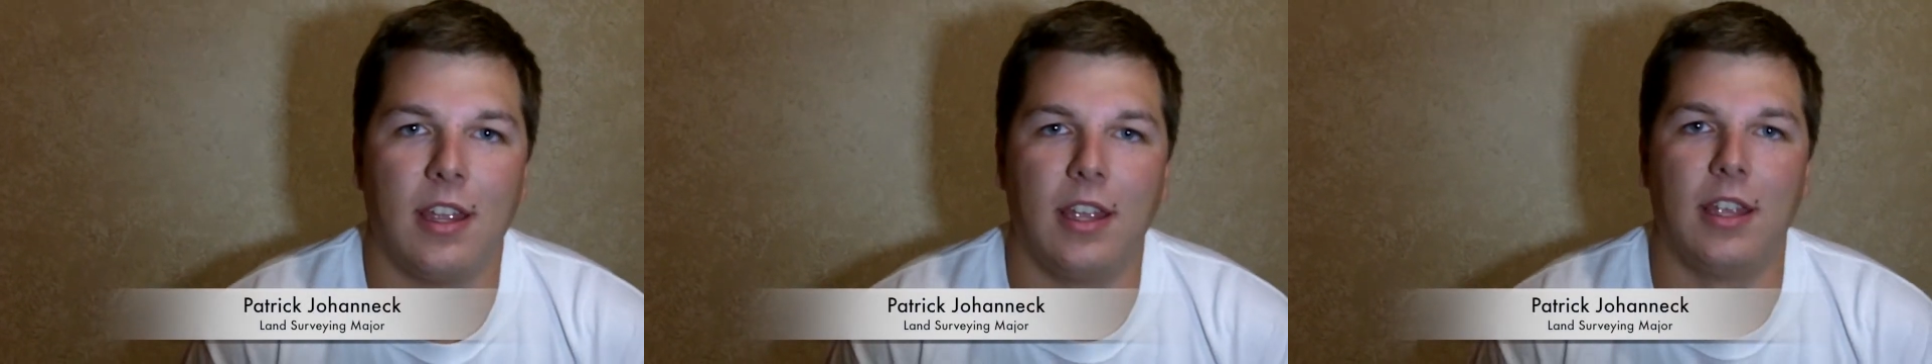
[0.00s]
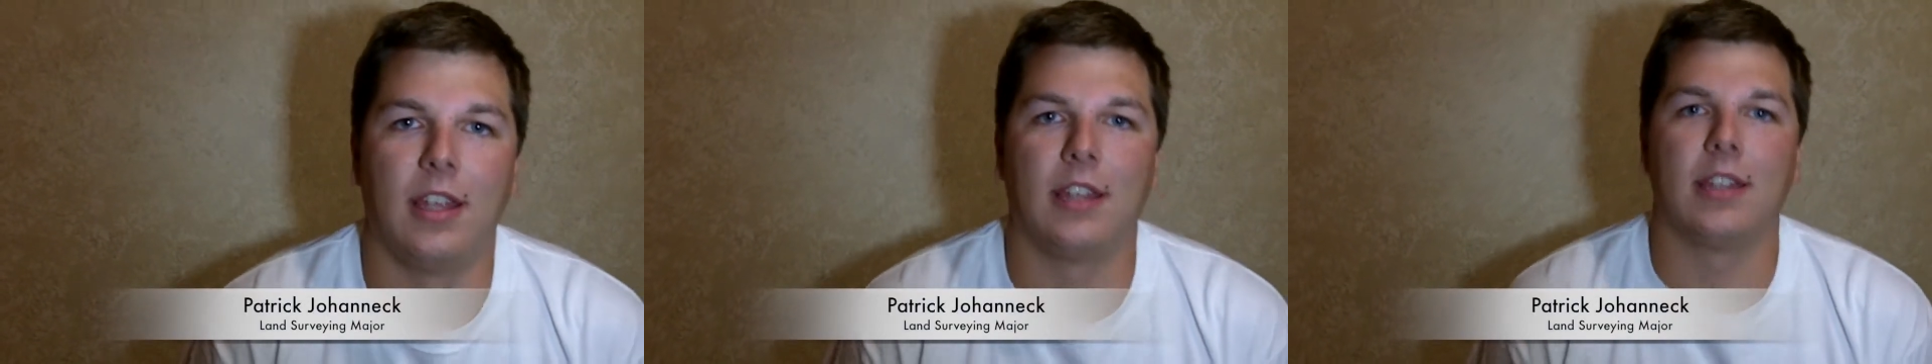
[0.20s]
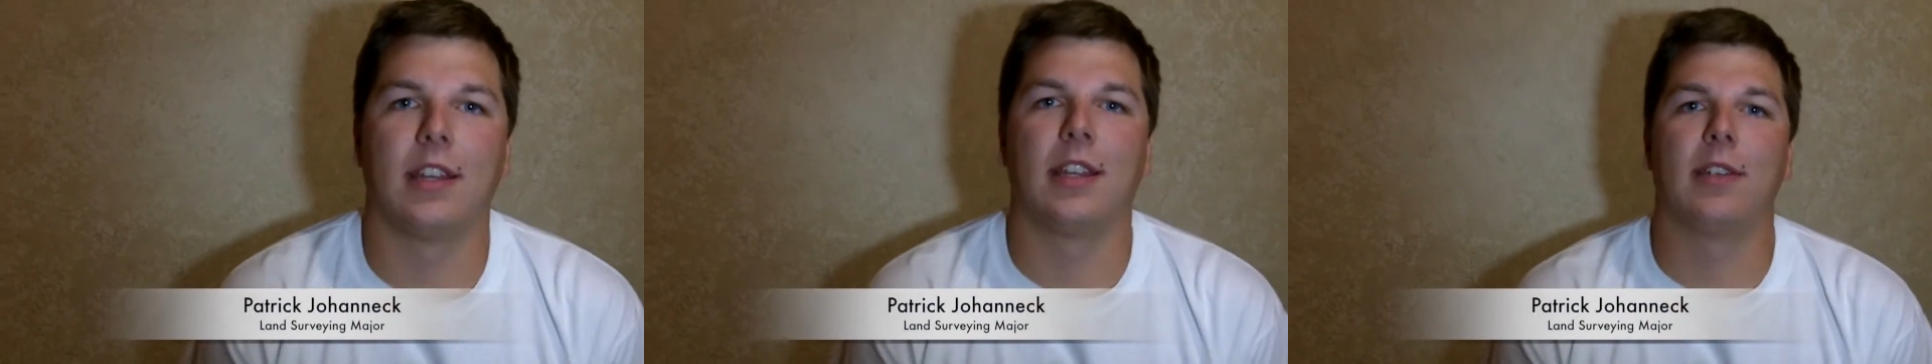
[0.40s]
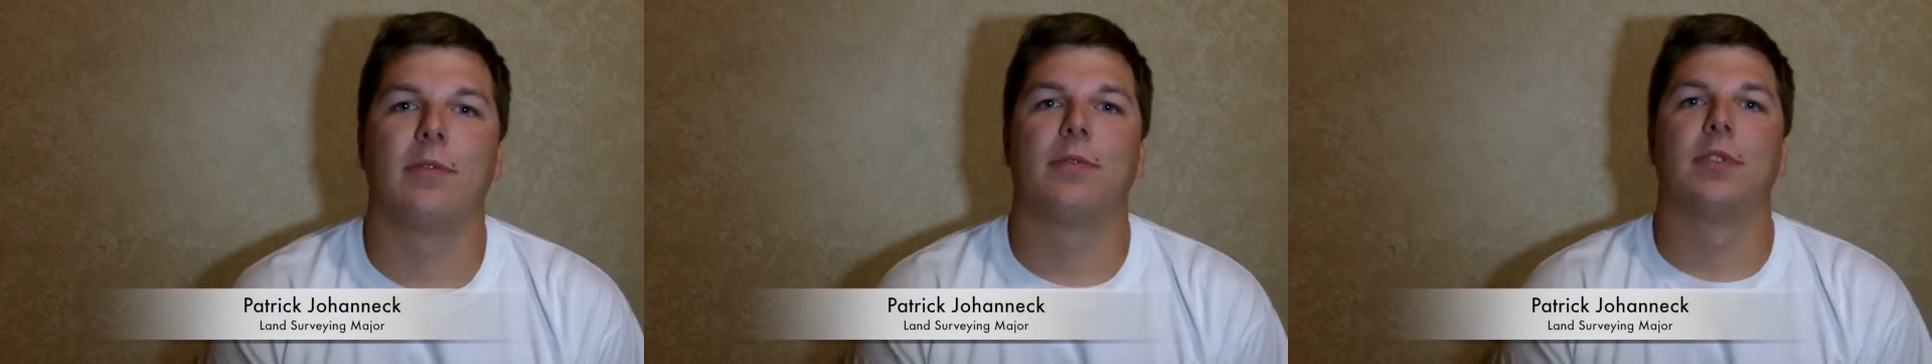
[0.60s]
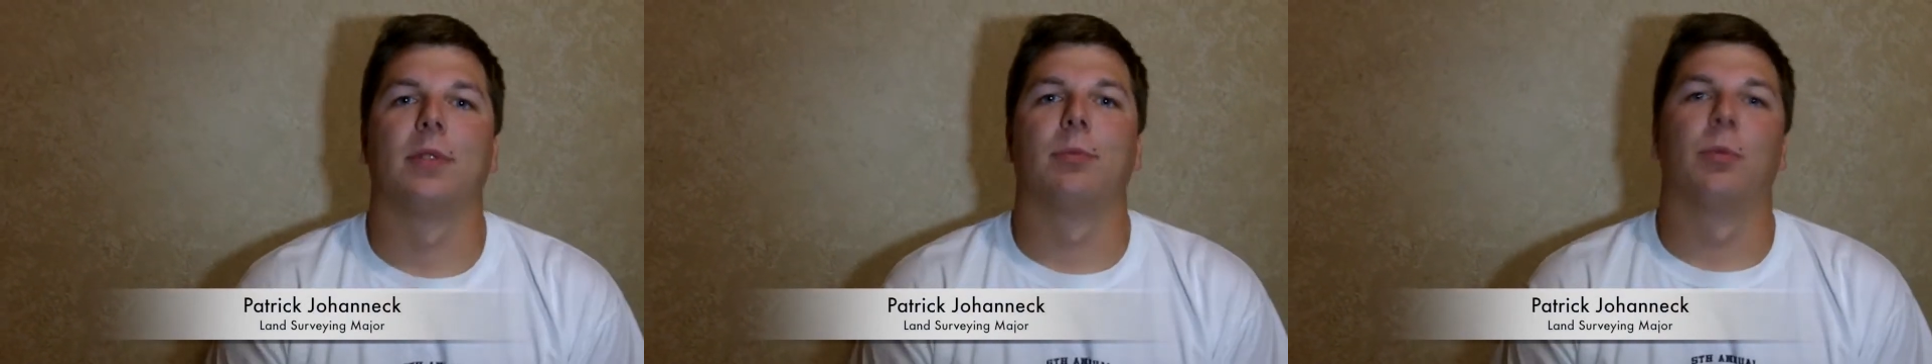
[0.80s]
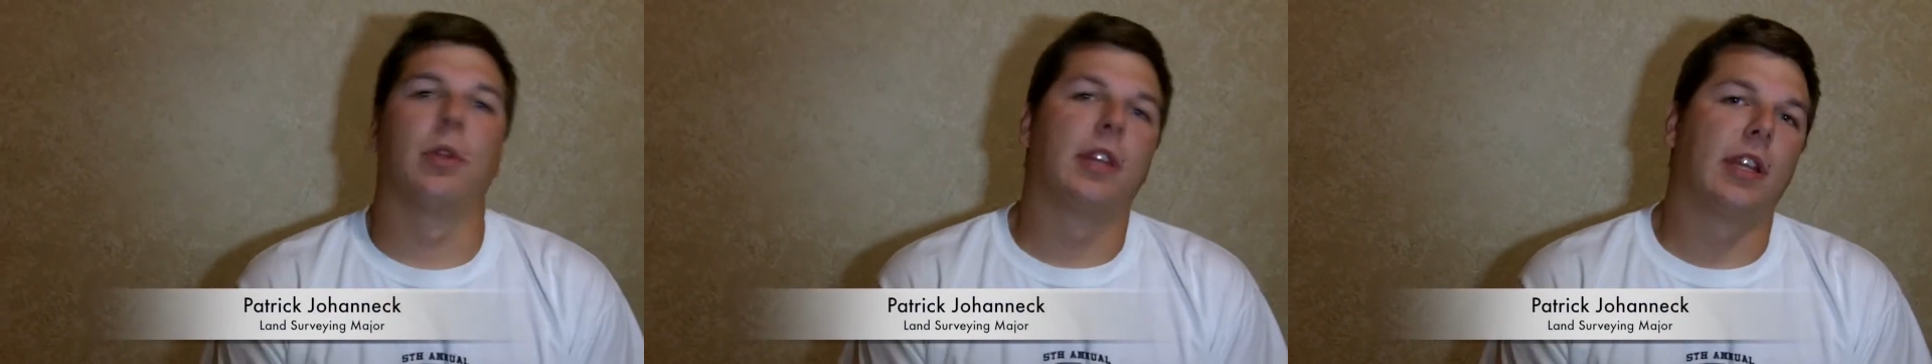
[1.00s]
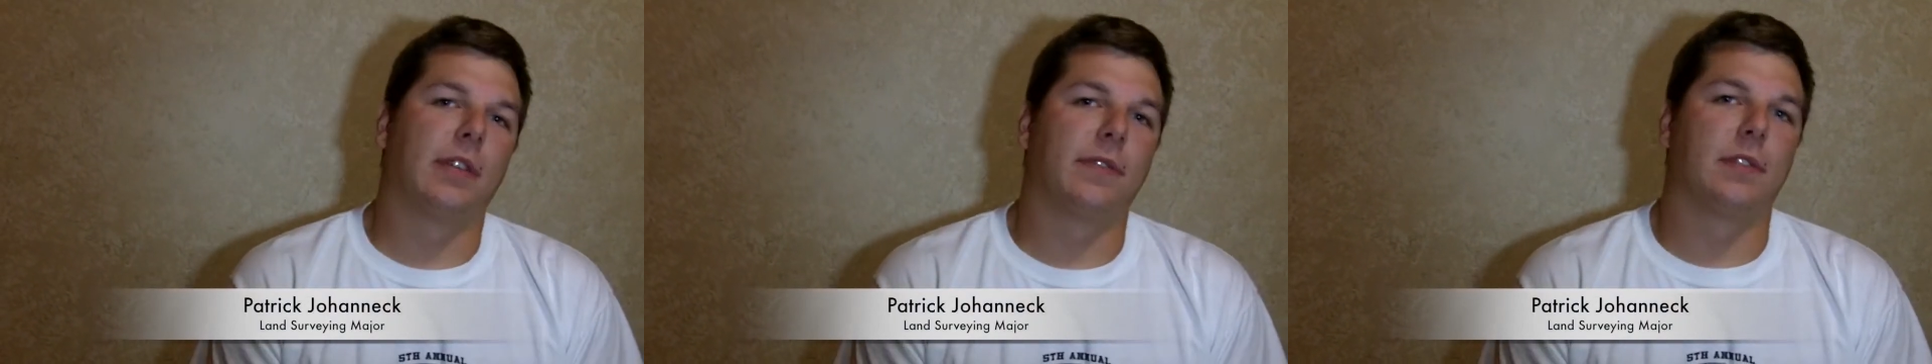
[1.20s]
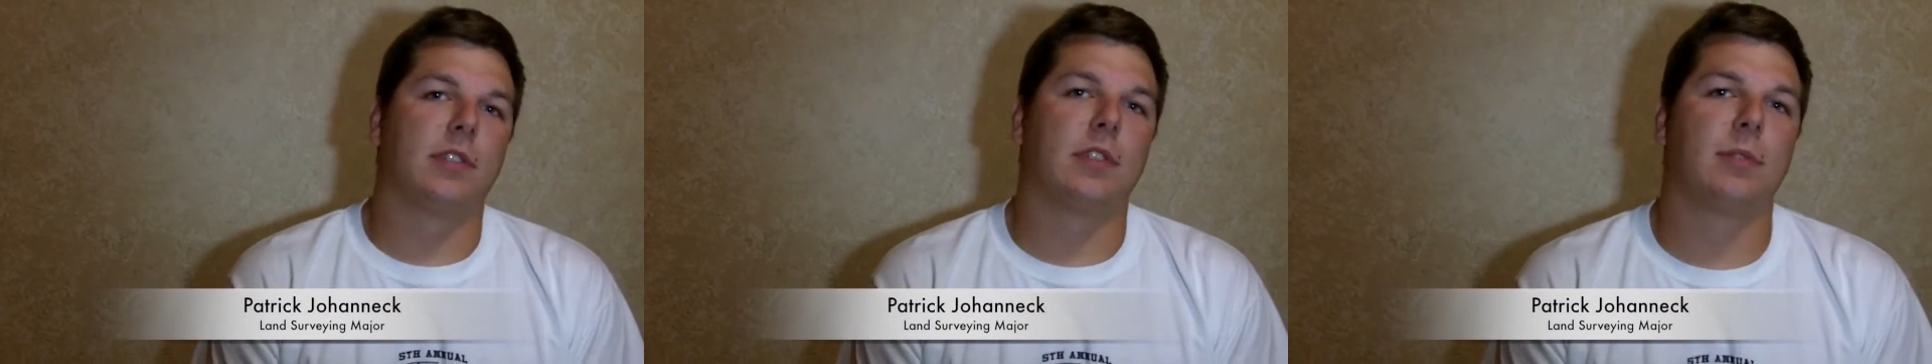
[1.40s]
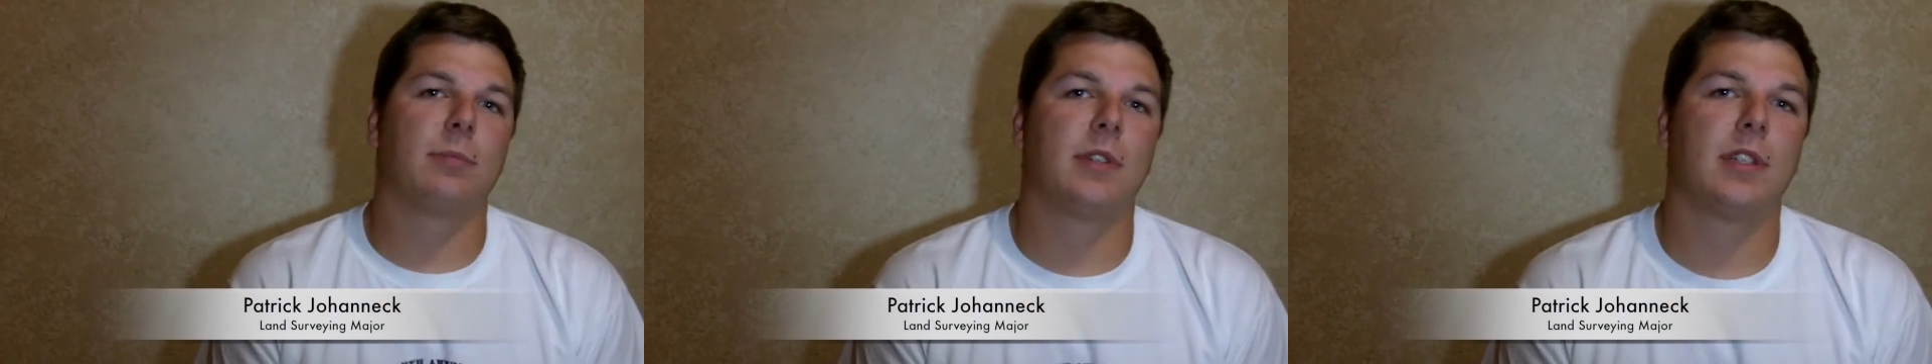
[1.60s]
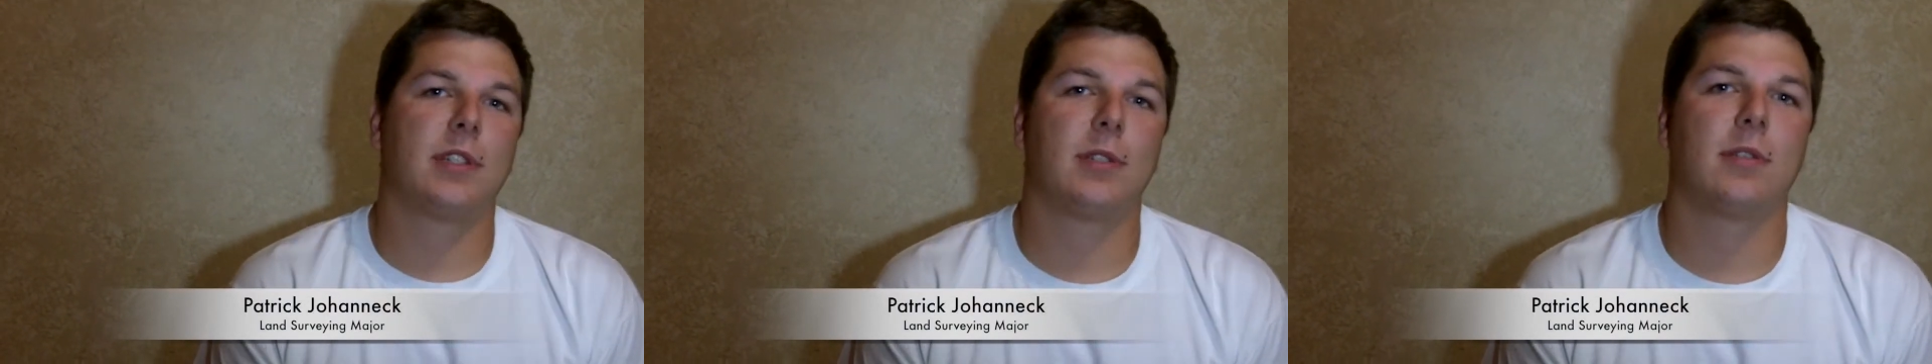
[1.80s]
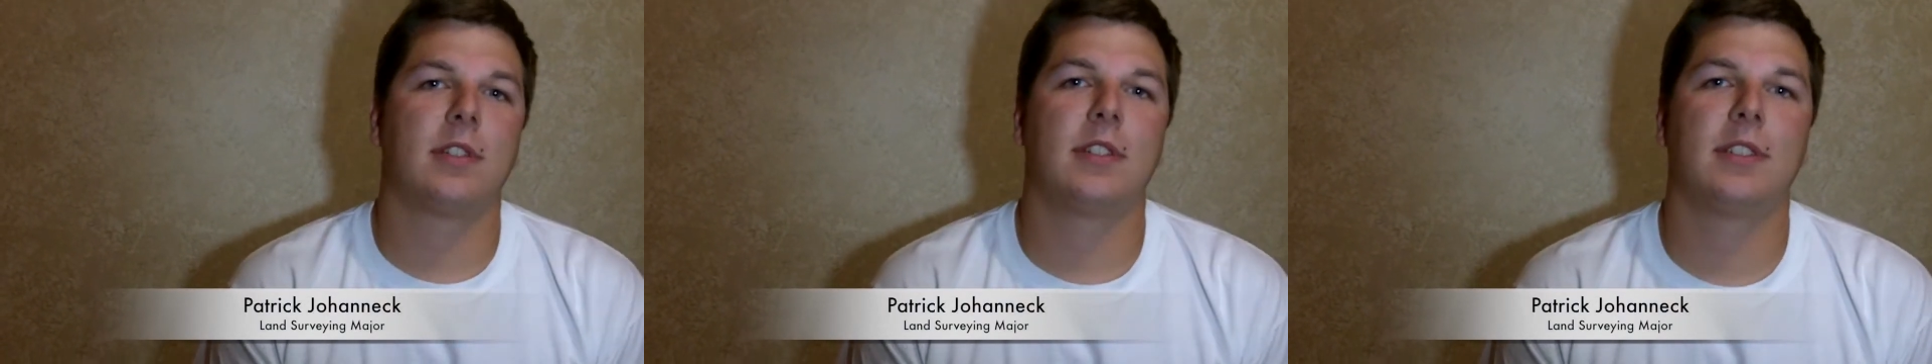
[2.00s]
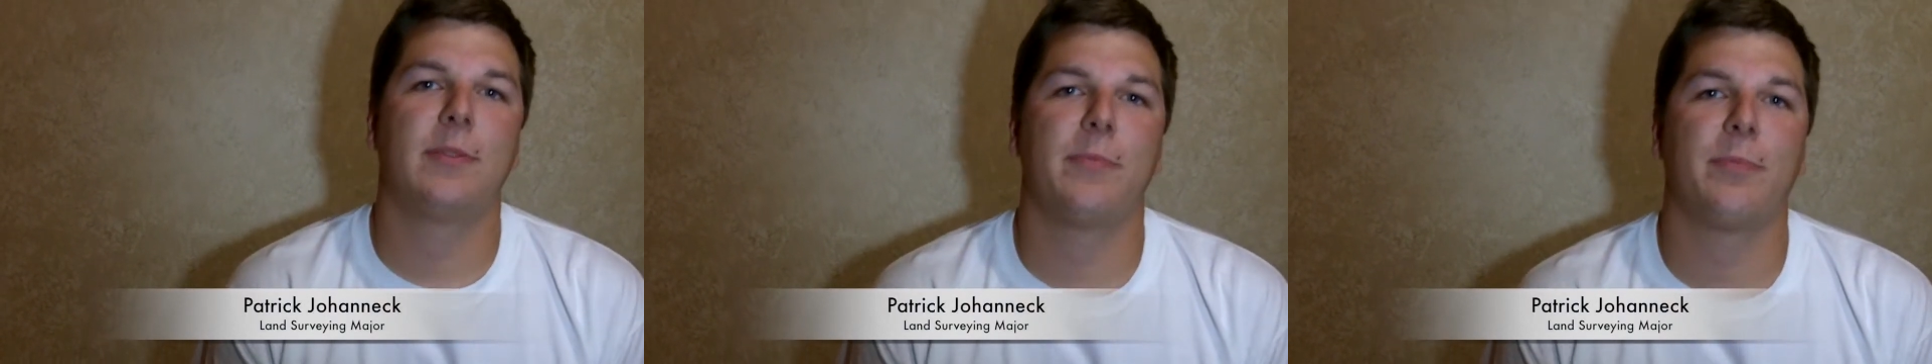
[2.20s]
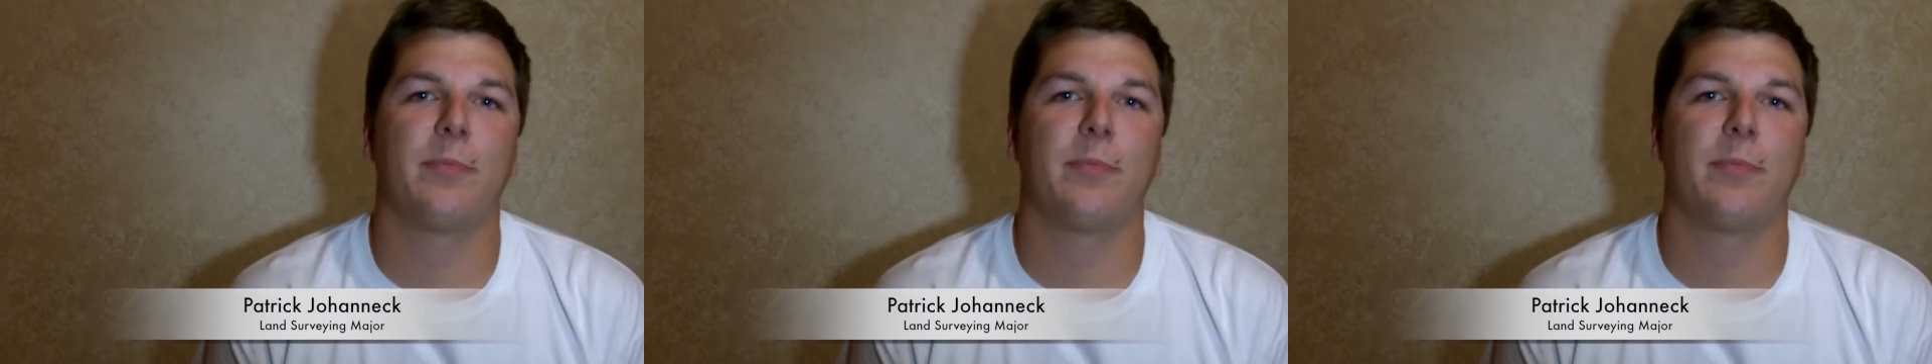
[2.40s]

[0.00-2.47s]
and I am from Relic Falls, Minnesota.